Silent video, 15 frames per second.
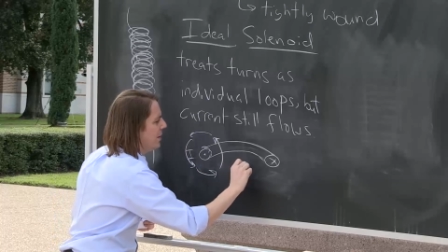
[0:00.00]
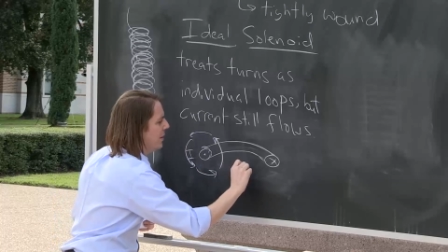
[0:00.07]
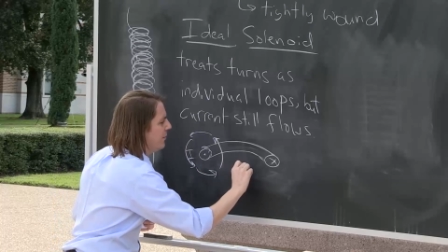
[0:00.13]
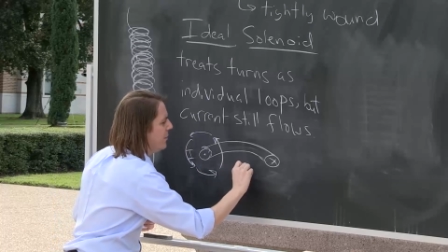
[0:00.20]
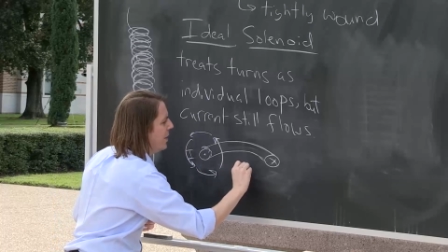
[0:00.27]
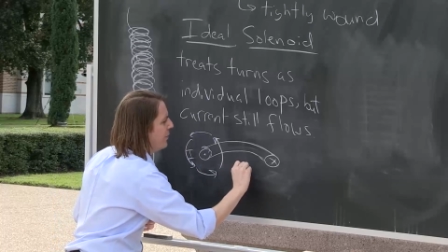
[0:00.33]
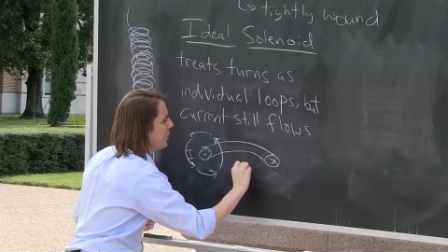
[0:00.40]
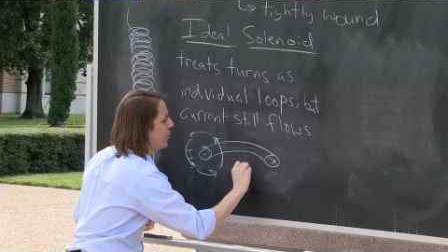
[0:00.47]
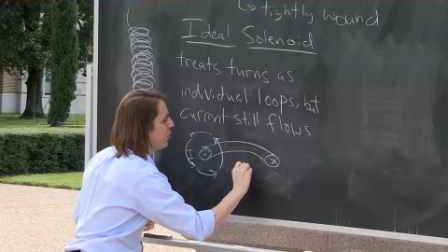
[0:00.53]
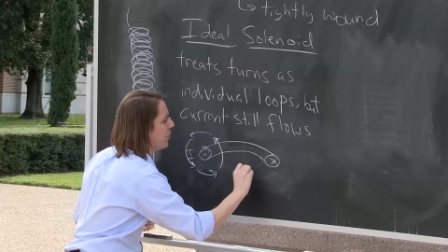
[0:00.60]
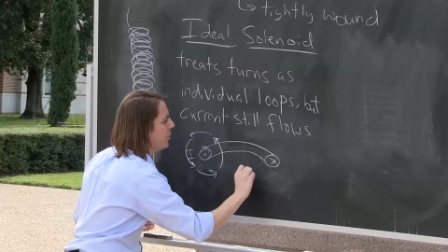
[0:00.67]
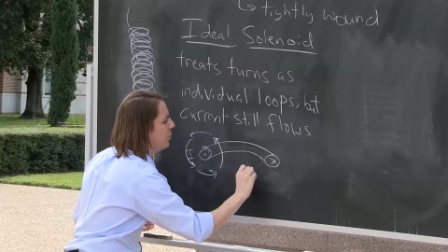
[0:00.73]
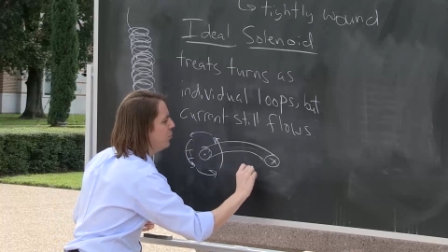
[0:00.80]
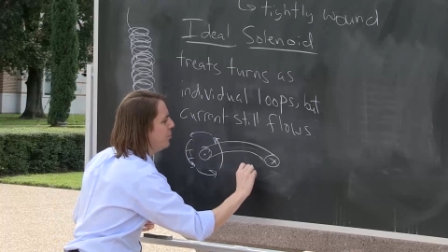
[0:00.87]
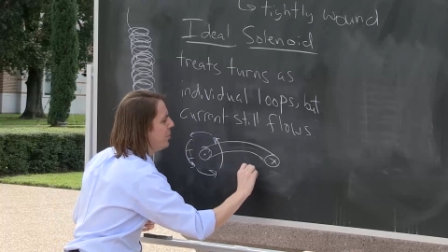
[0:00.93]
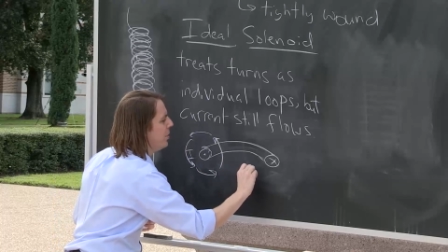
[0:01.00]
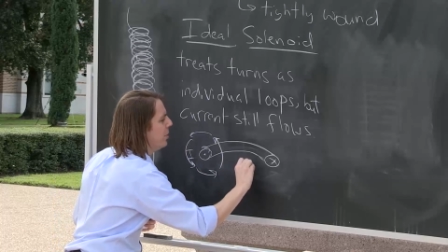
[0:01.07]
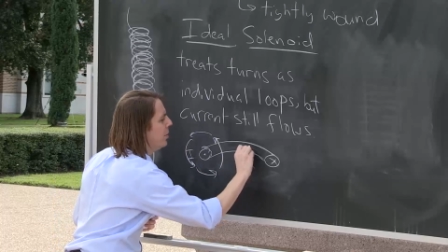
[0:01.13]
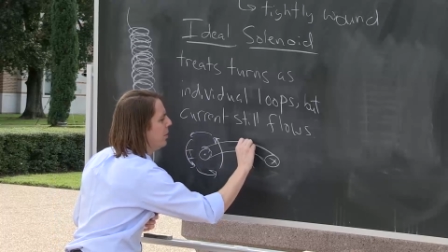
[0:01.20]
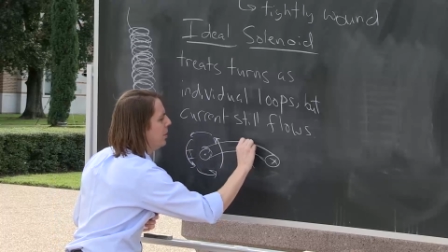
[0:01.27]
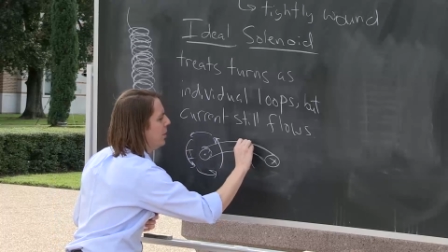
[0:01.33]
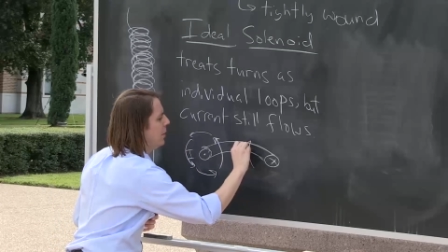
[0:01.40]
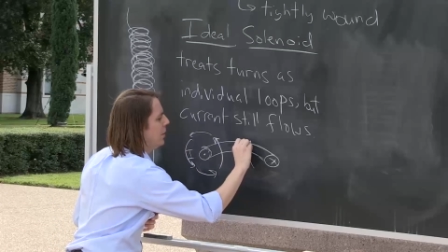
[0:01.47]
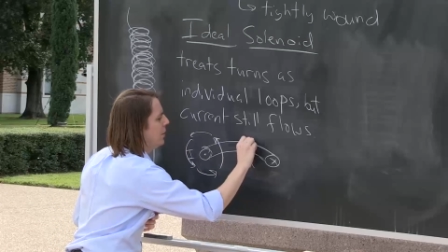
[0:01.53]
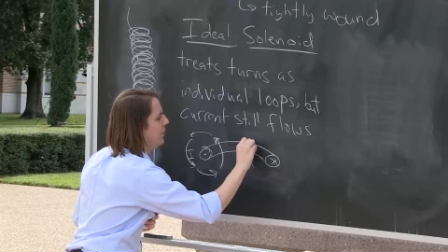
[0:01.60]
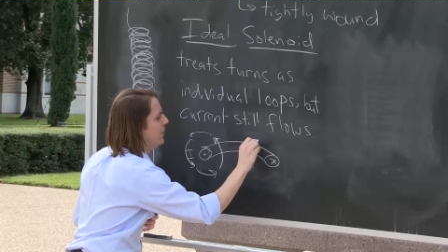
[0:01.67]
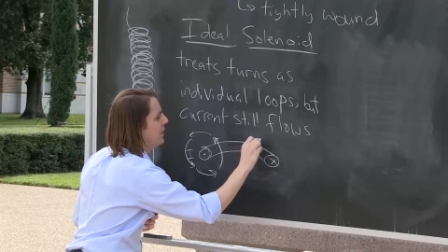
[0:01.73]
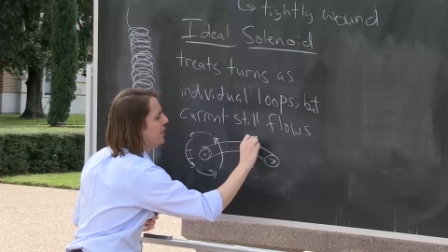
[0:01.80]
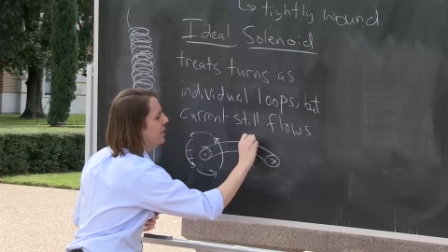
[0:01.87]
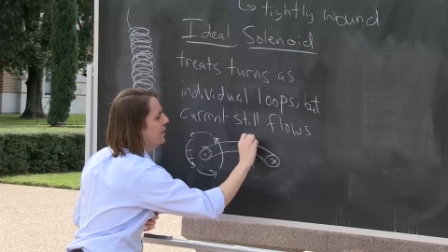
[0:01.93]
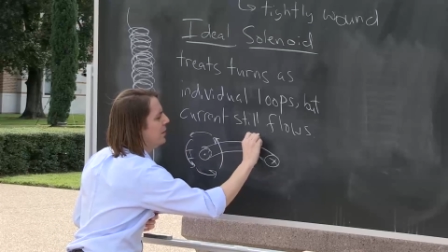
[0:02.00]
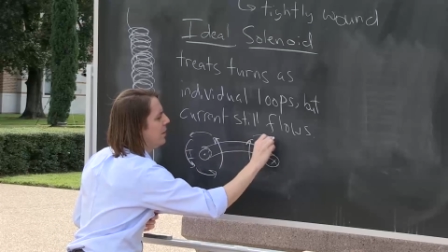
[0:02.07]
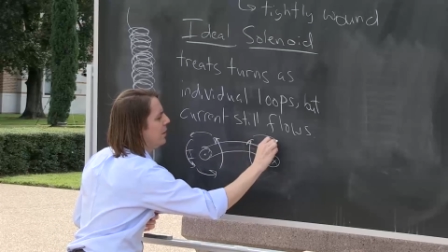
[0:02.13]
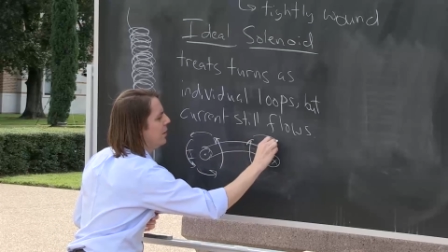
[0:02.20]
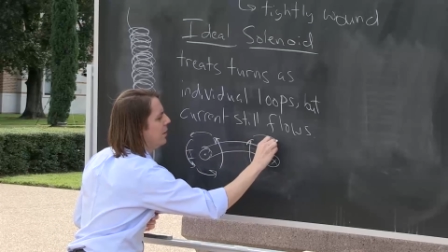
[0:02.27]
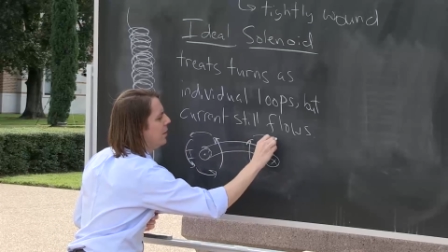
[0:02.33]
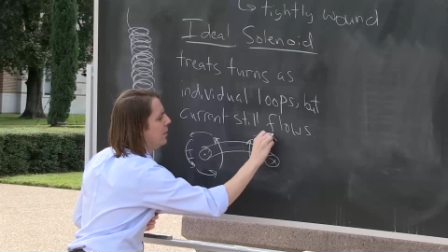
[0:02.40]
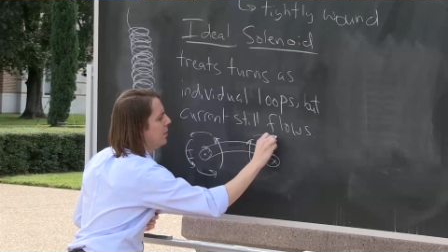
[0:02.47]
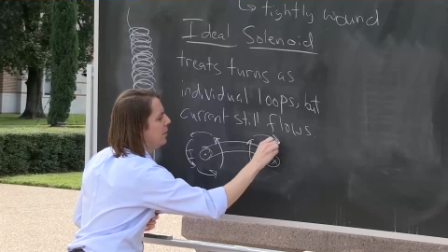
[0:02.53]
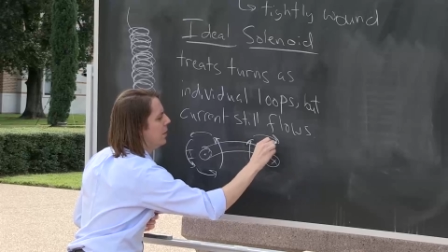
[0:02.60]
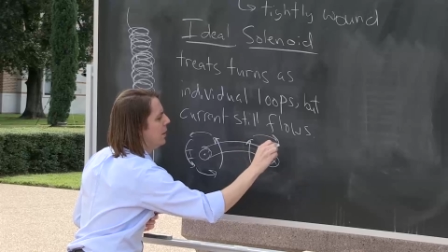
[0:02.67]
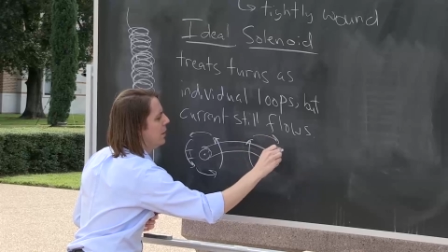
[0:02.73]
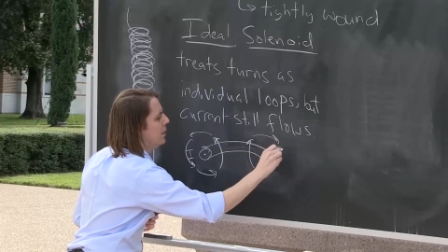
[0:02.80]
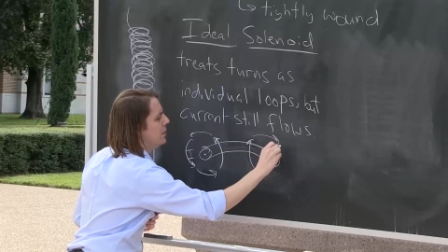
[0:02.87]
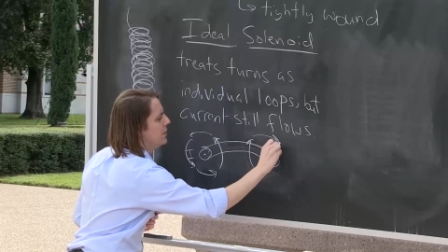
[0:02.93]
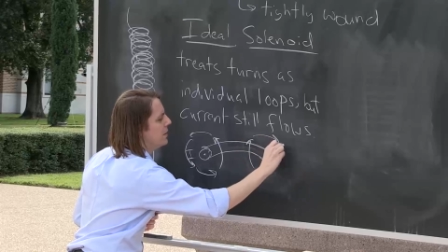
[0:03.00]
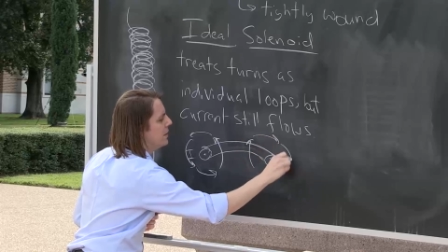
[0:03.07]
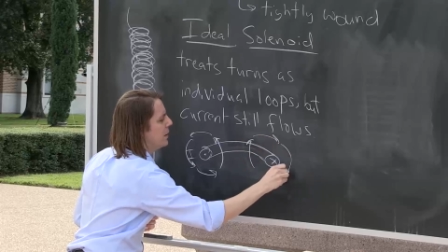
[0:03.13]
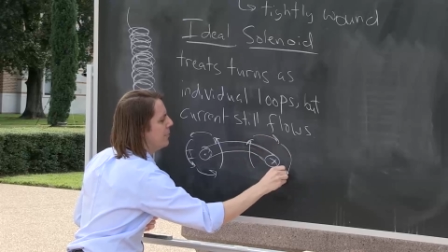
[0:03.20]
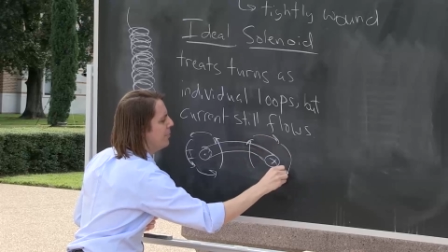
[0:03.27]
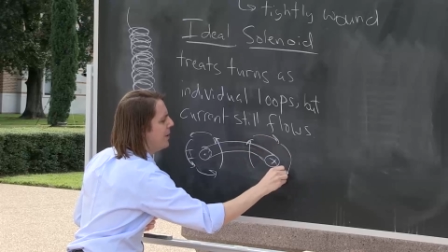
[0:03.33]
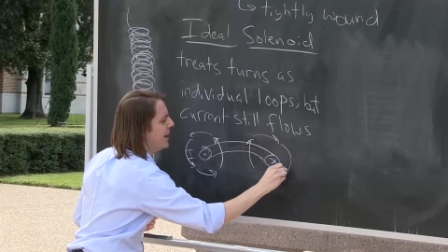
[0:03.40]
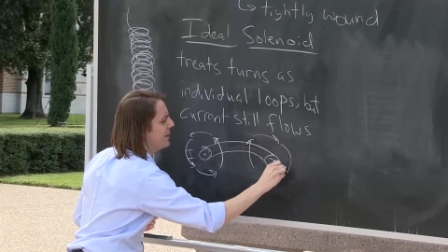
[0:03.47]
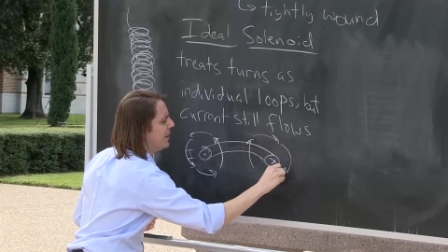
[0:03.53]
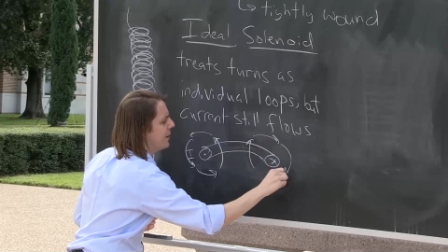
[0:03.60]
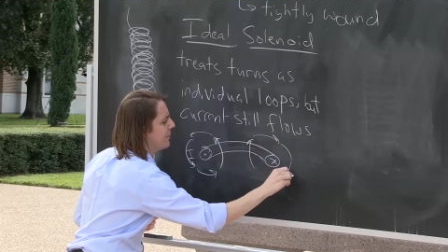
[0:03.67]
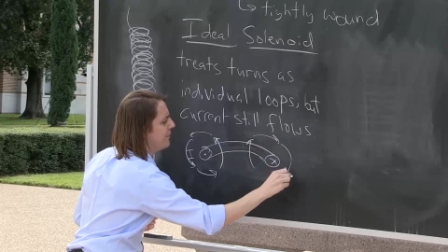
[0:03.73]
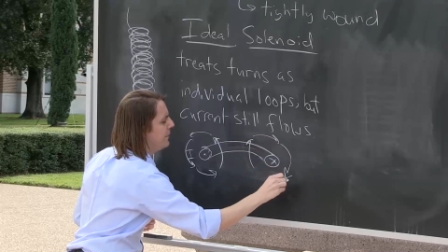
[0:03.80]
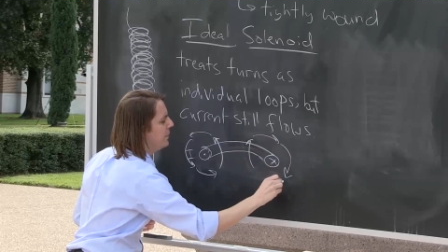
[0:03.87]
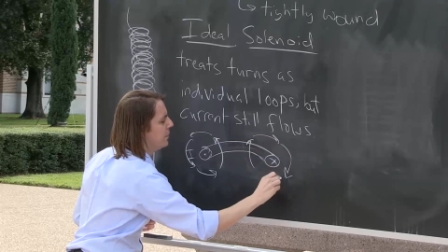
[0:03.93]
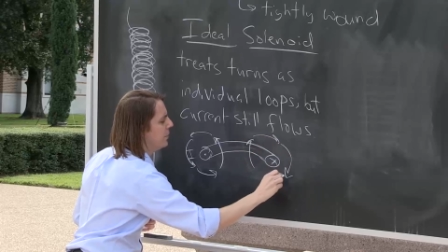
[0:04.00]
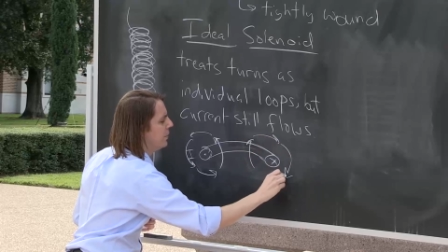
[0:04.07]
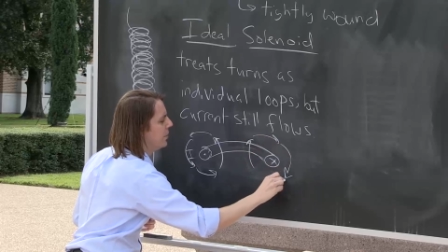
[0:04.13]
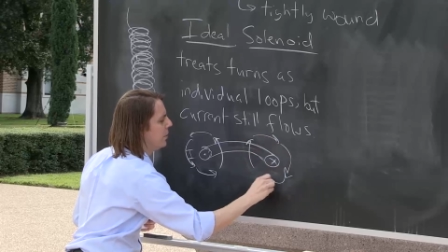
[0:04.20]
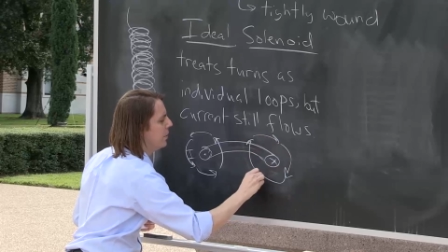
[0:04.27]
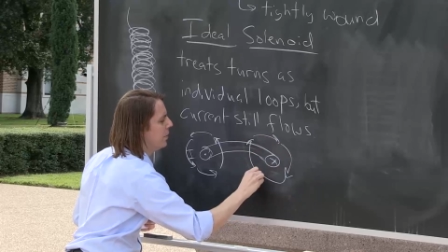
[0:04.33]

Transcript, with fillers: If you have a current loop, then you get a magnetic field